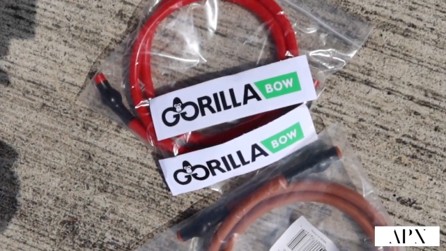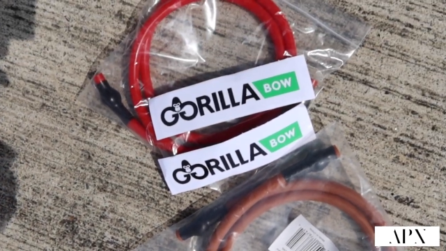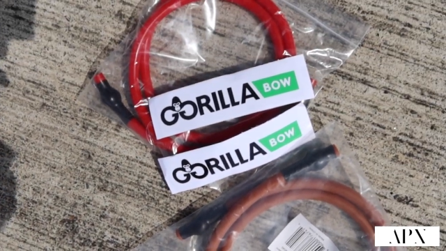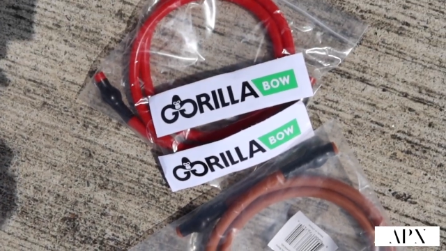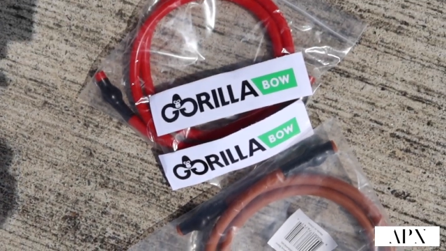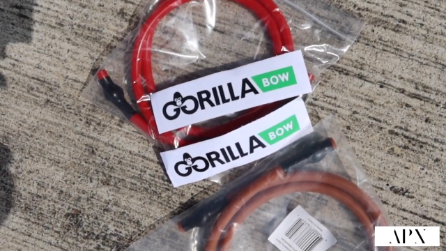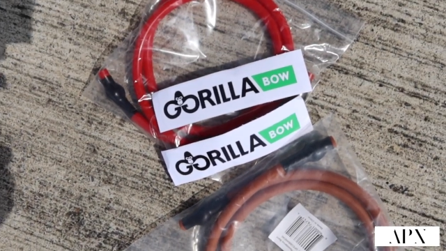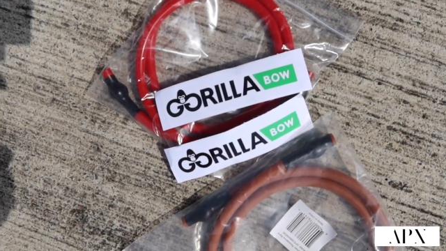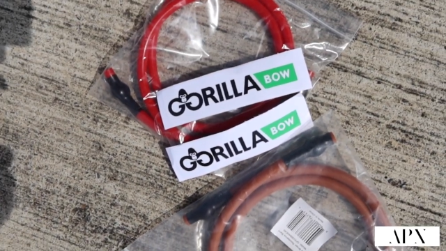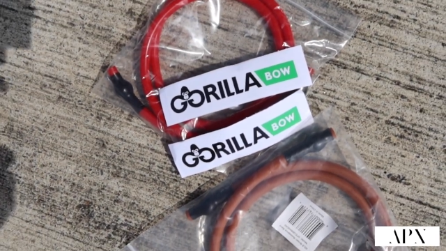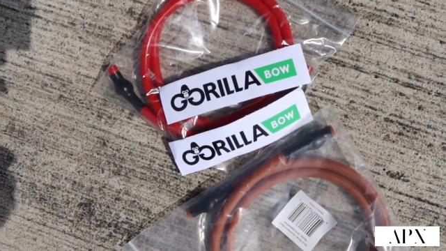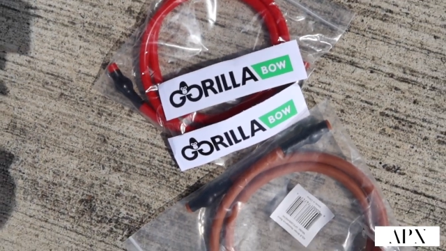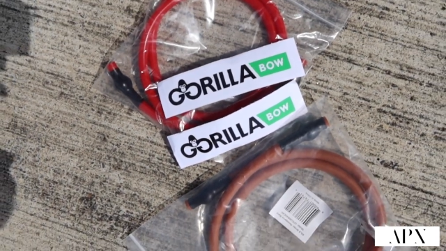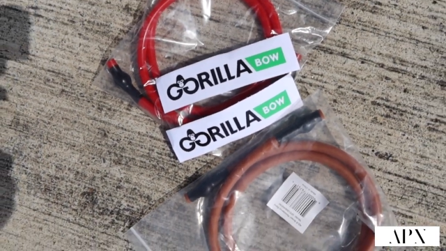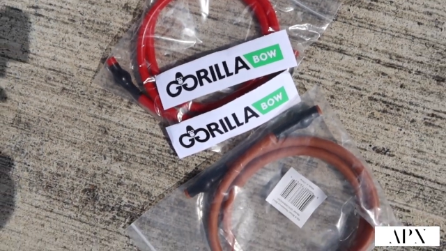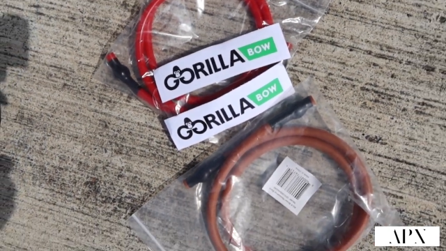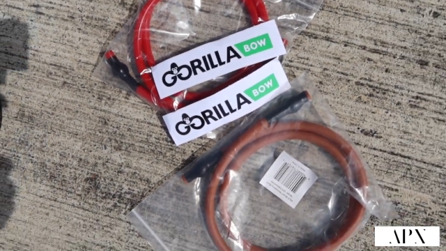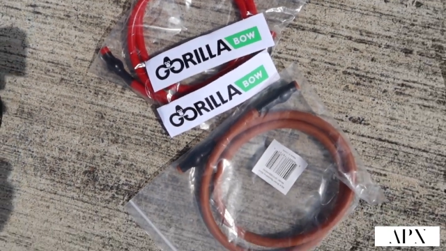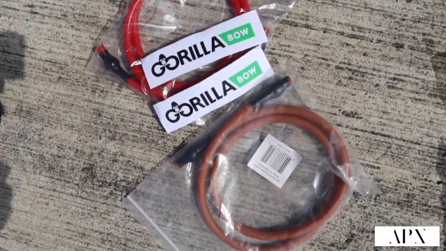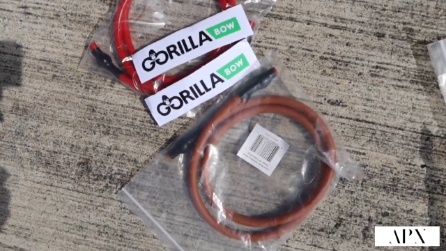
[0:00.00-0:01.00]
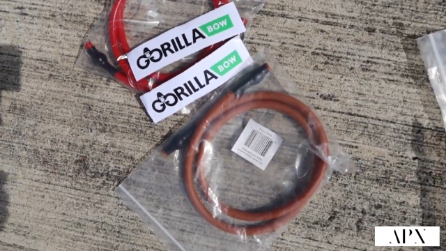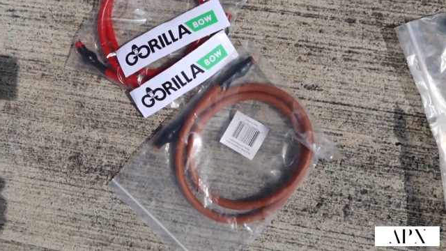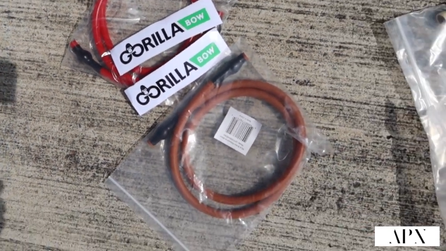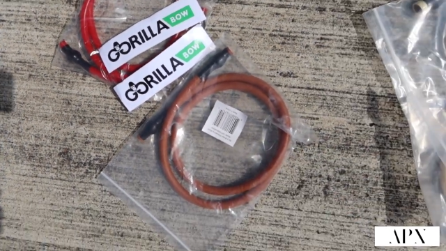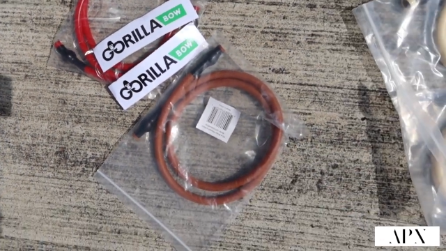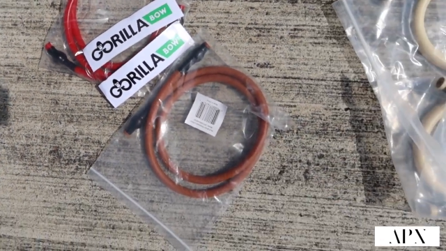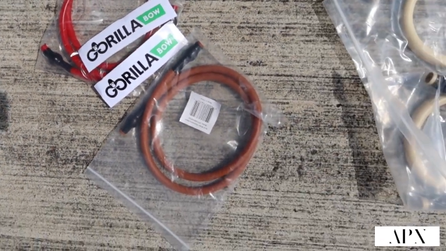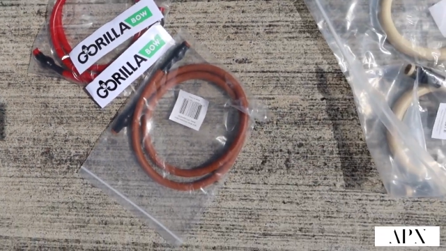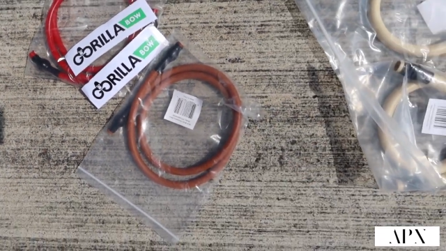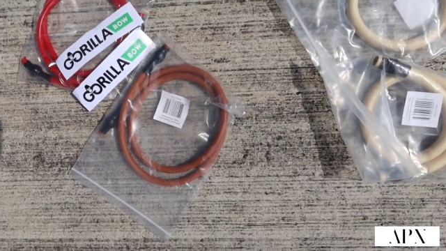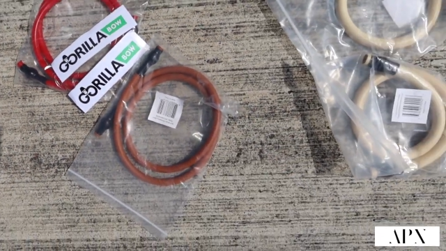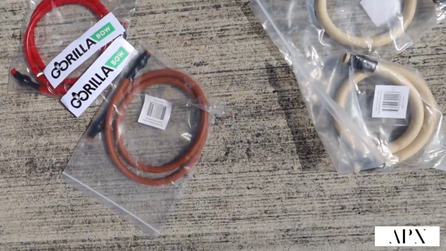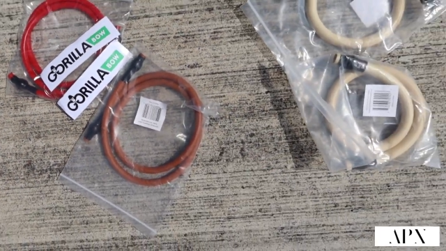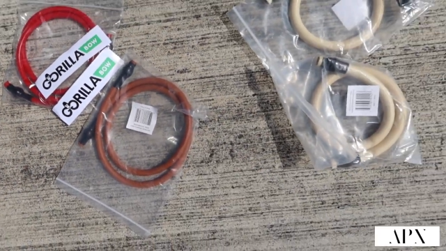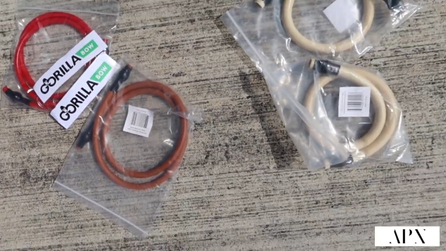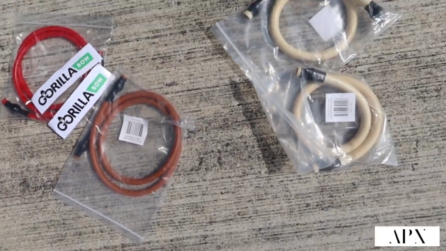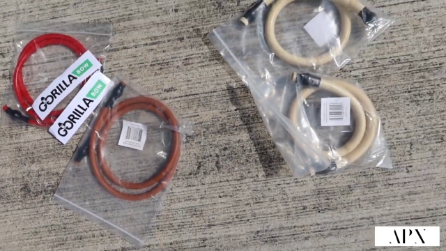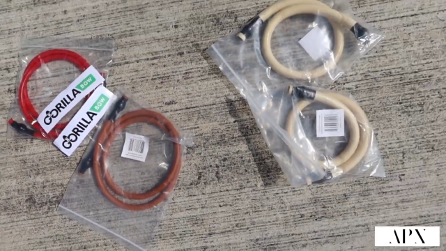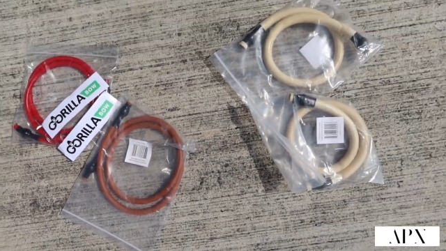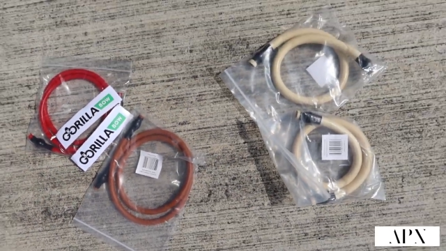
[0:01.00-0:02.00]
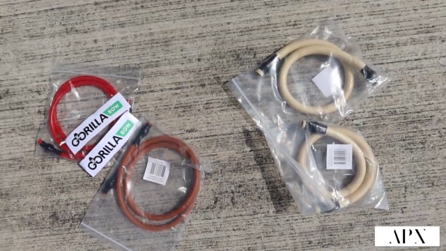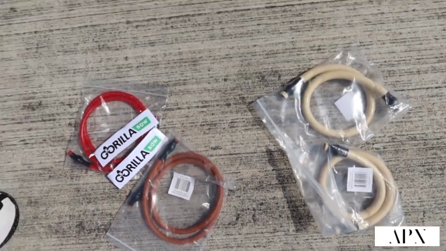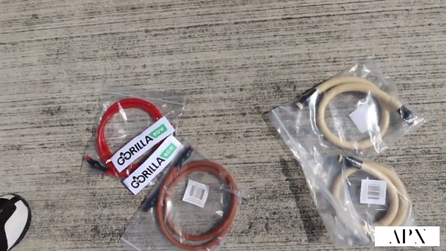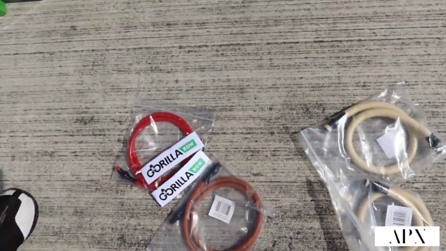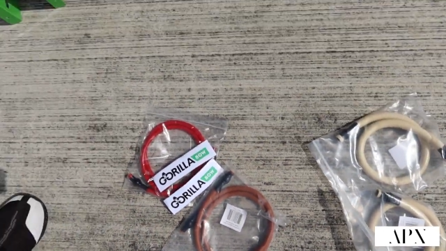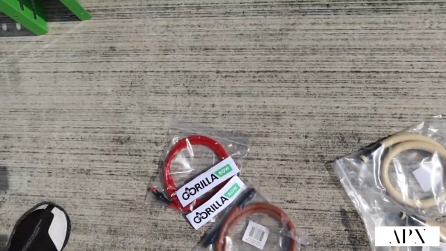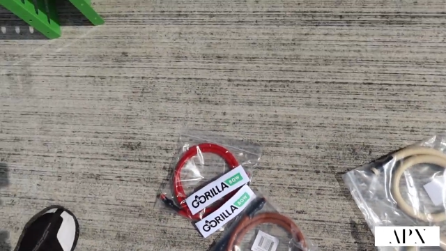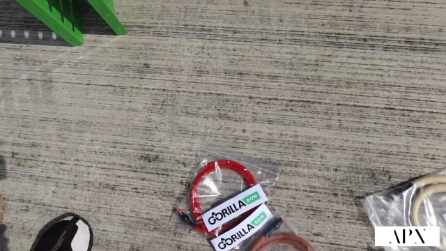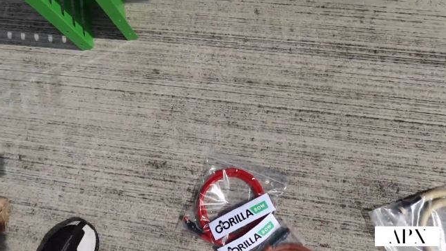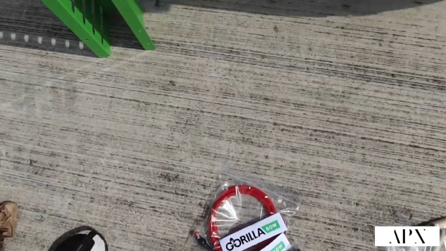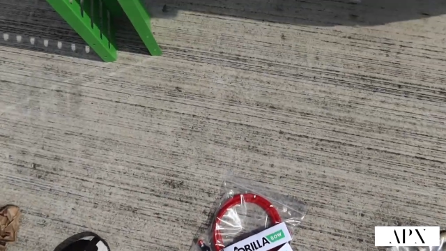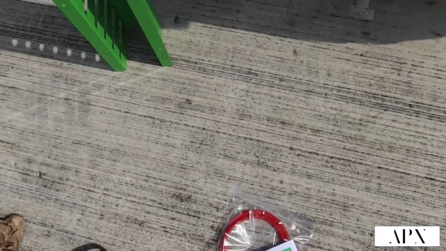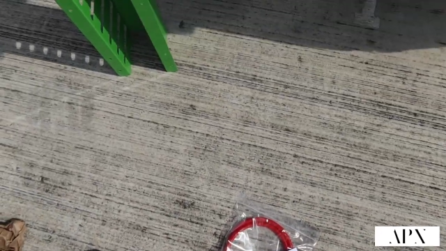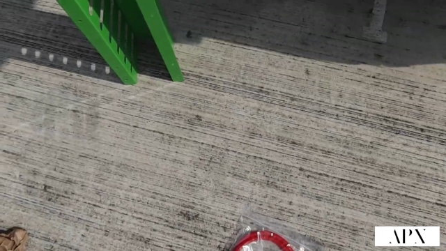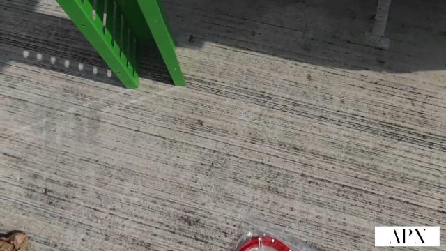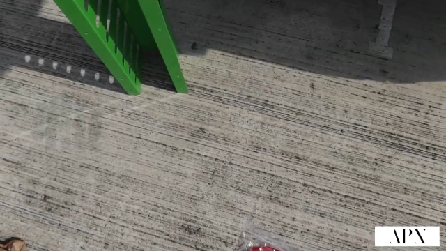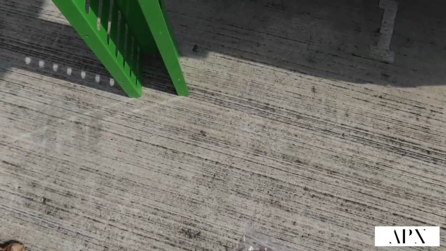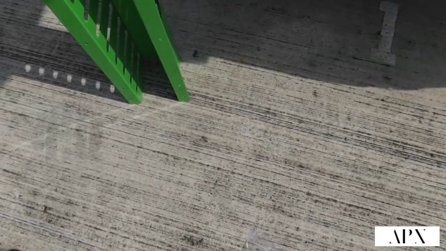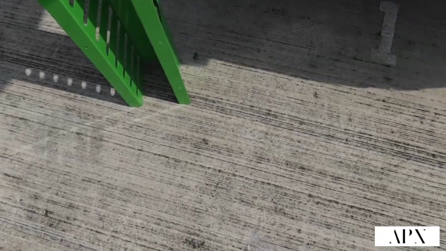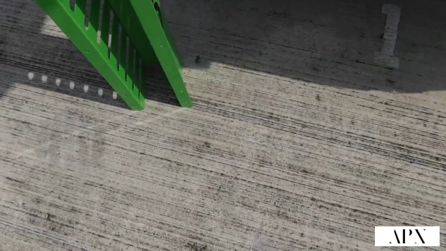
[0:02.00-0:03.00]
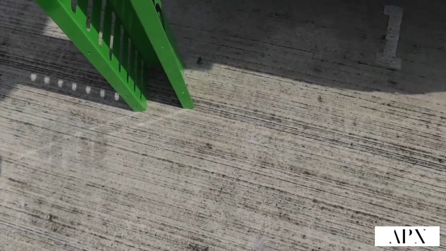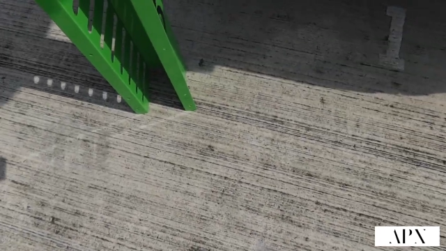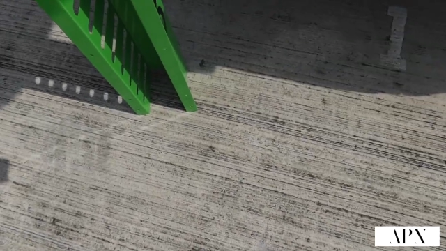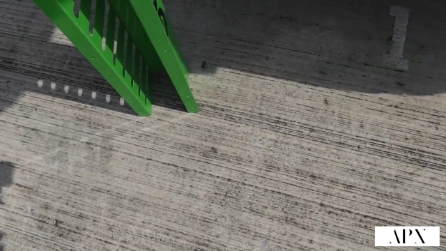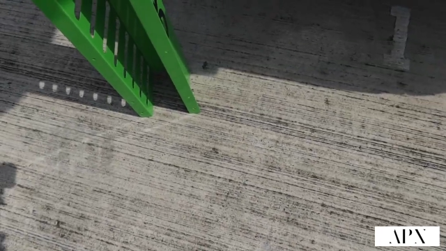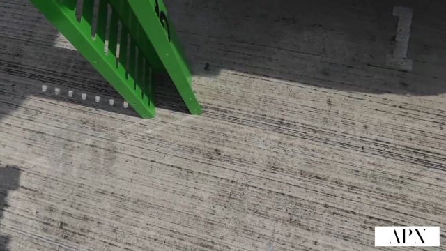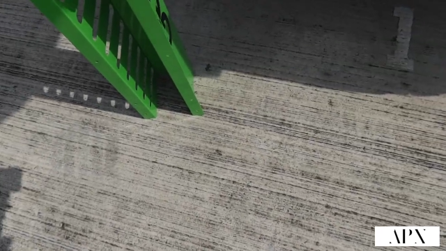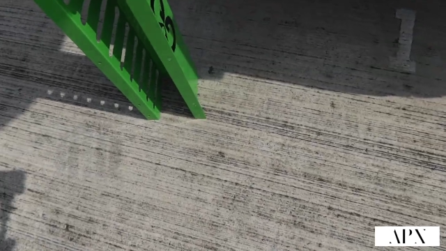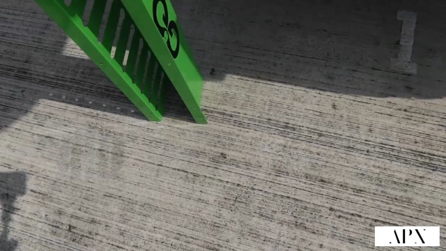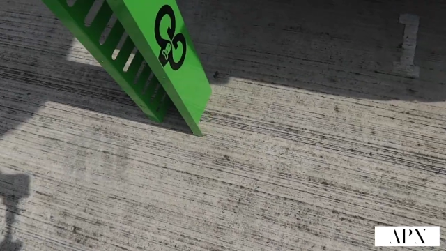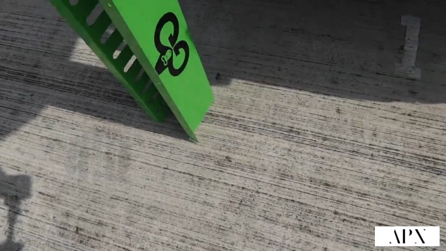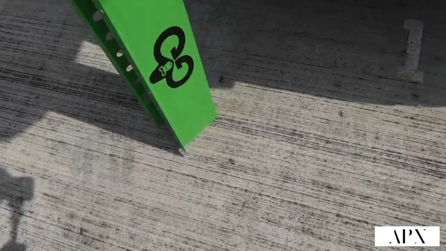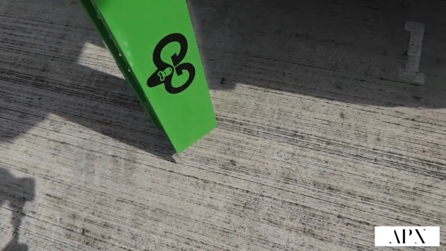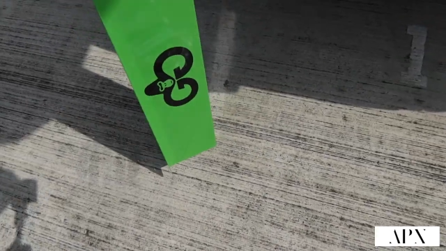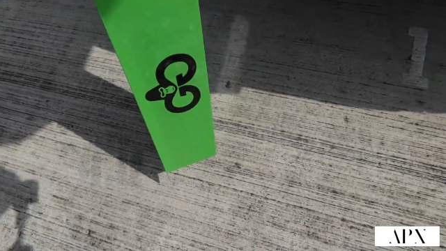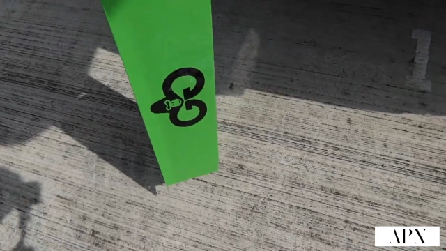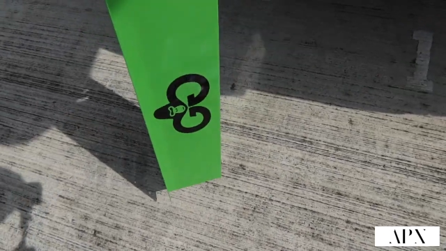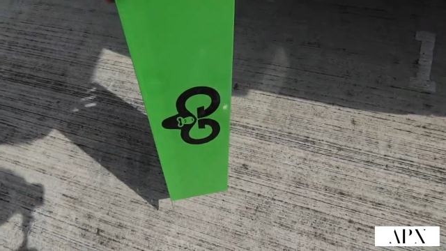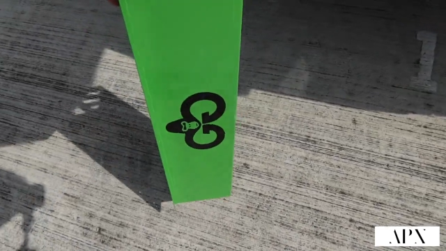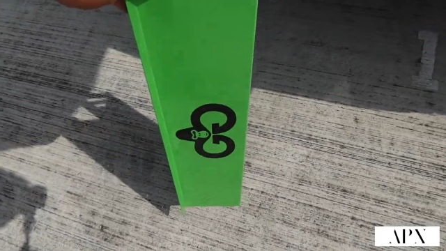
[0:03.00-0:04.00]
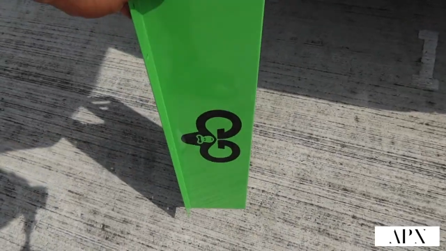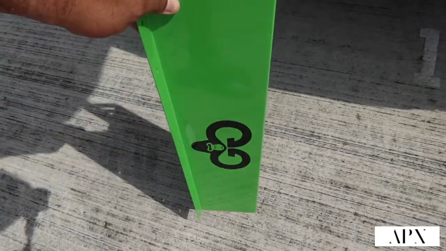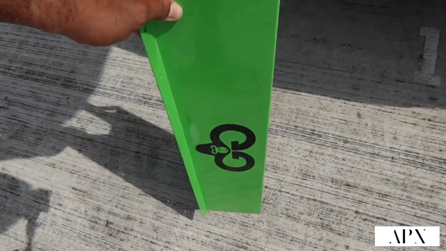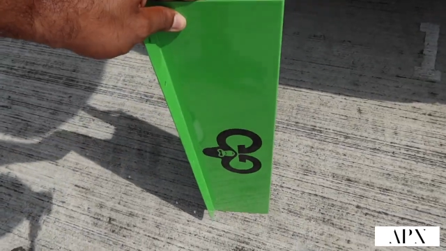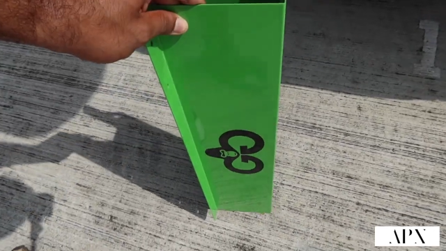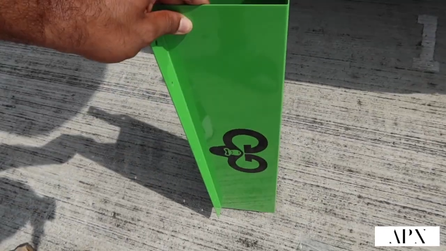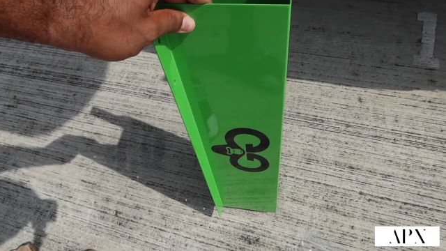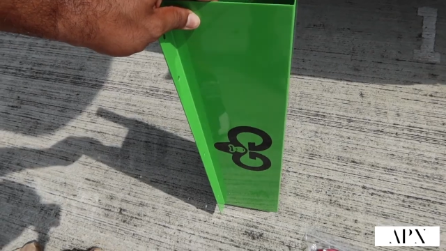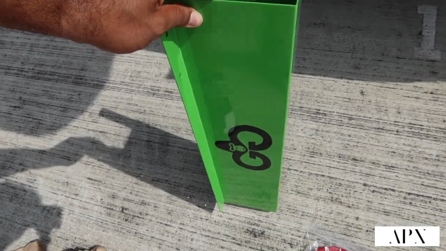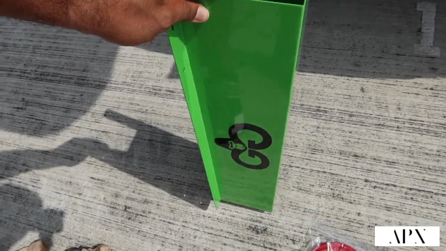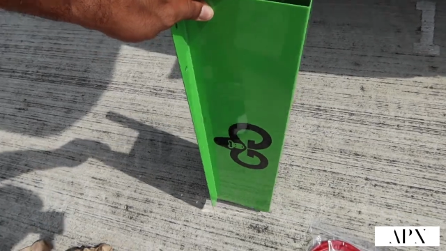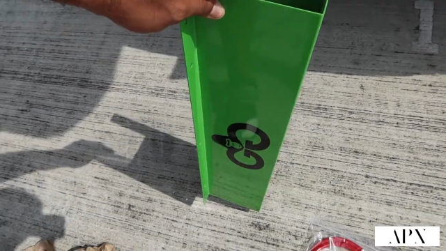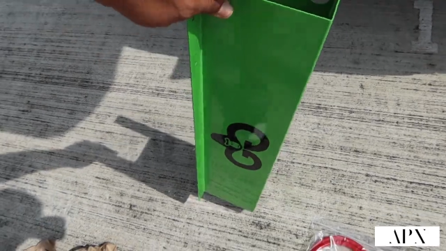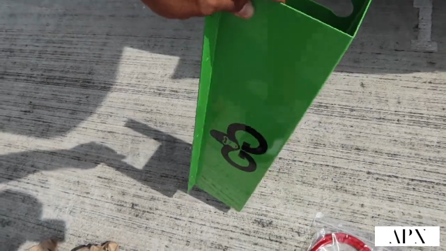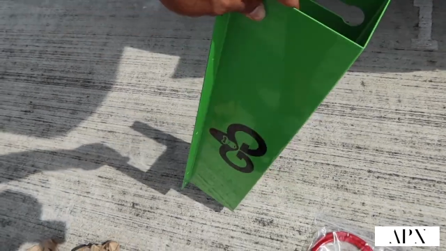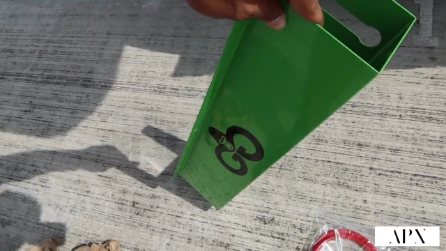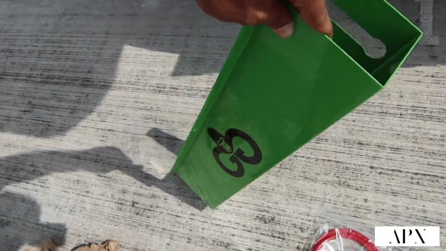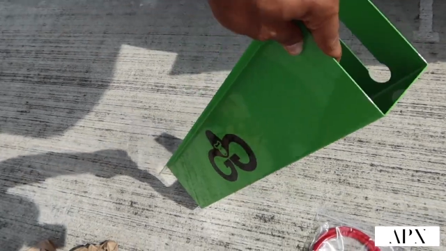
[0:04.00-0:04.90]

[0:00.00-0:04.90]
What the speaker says: (no speaker visible)